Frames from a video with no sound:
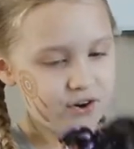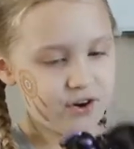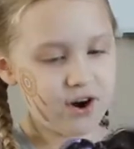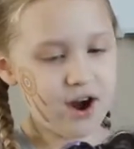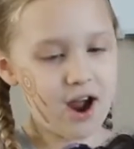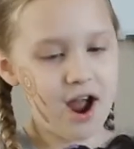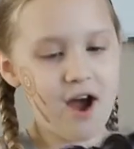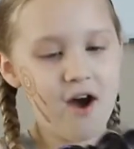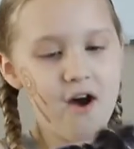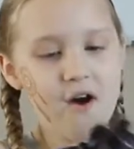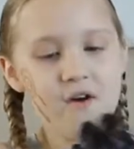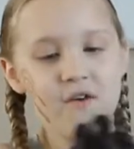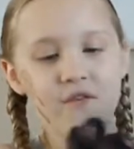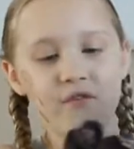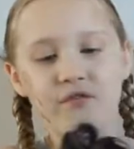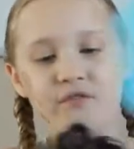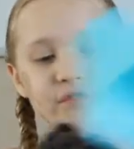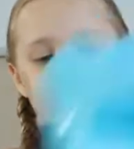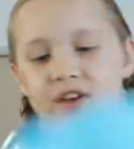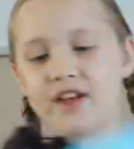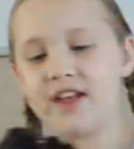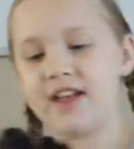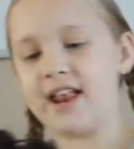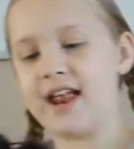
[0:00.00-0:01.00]
her
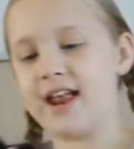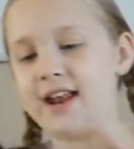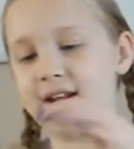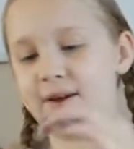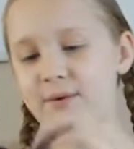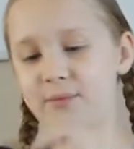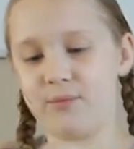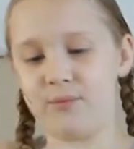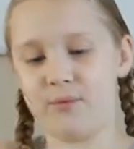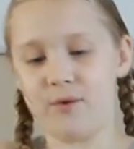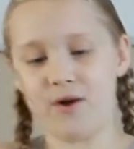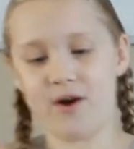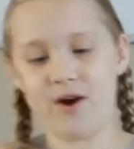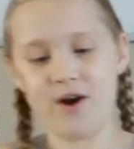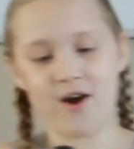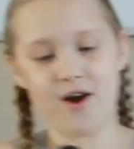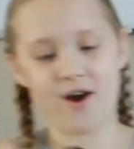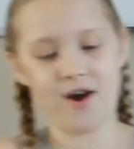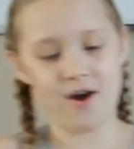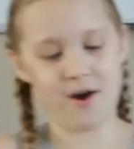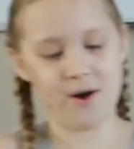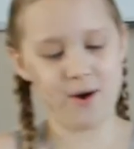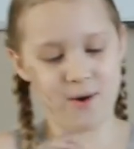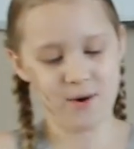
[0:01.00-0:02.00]
outfit and the,
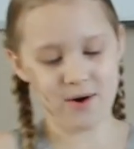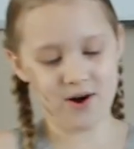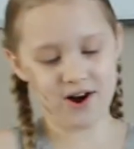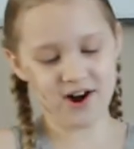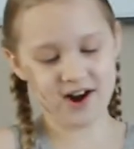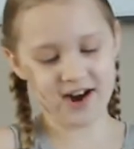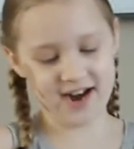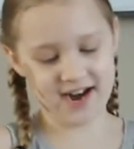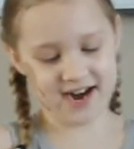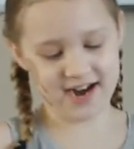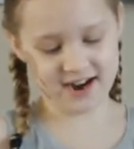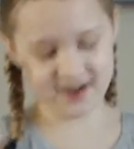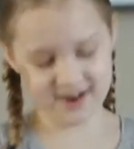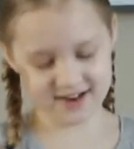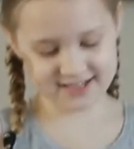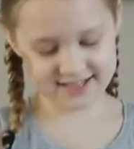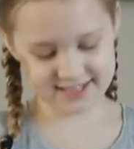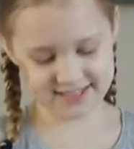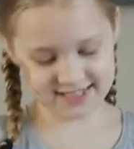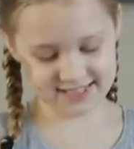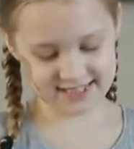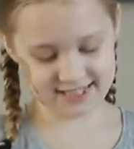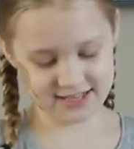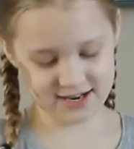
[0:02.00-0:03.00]
whoa, her hair is
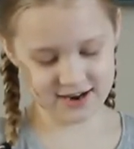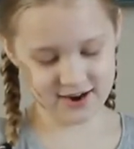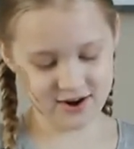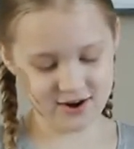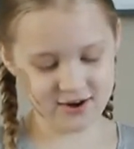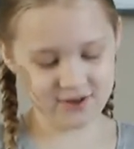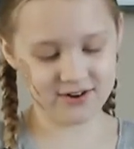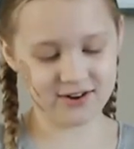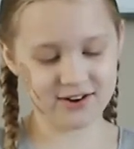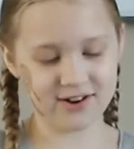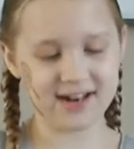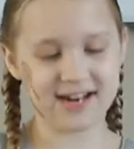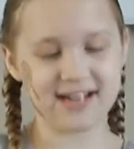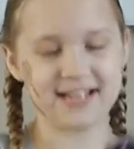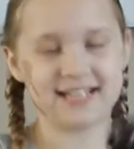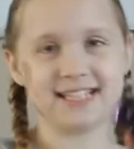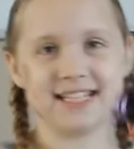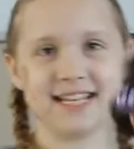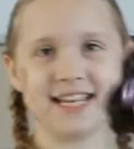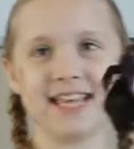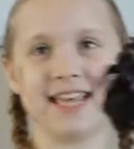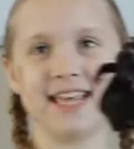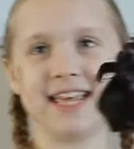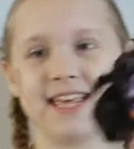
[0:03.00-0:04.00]
so
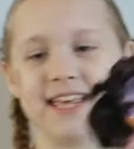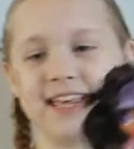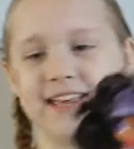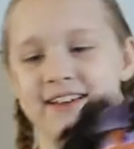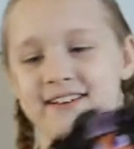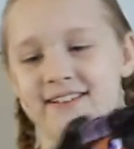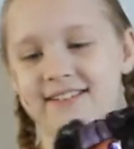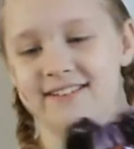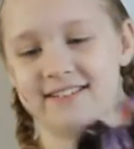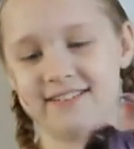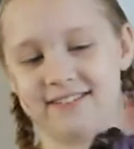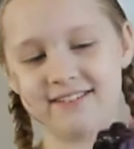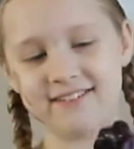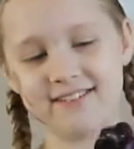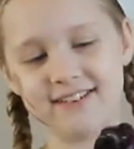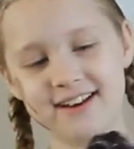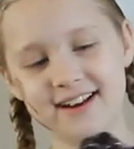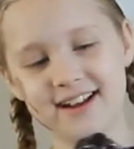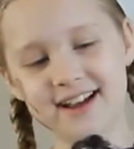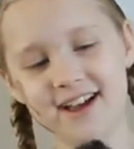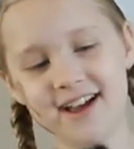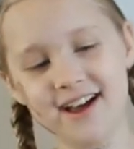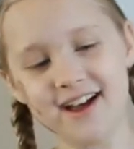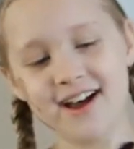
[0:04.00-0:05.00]
crazy cute. Look at
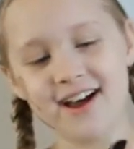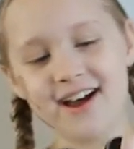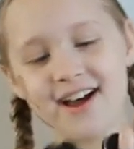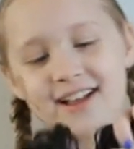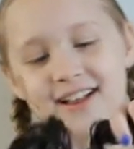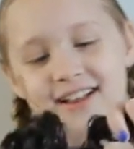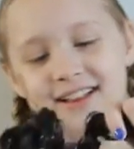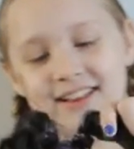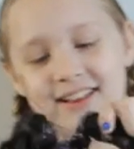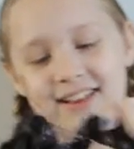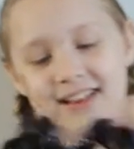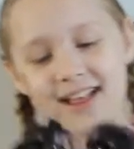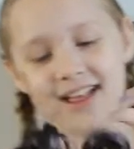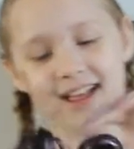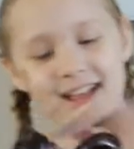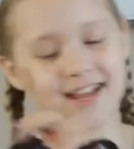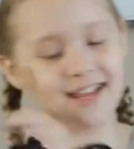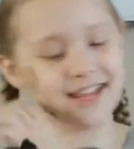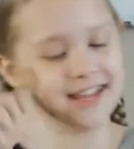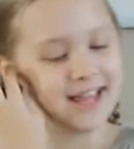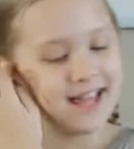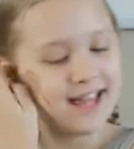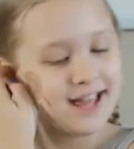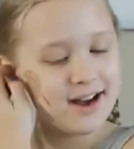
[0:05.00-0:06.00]

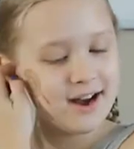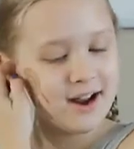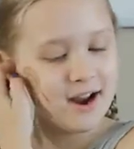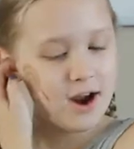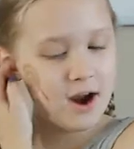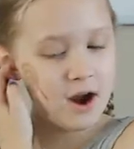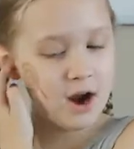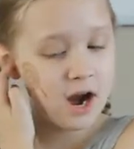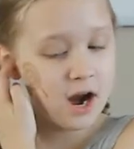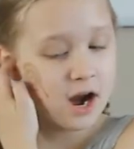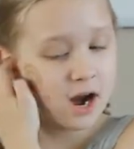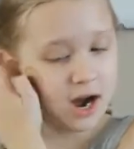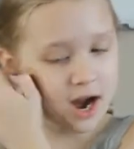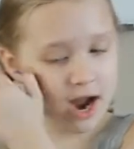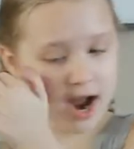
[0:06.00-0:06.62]
her!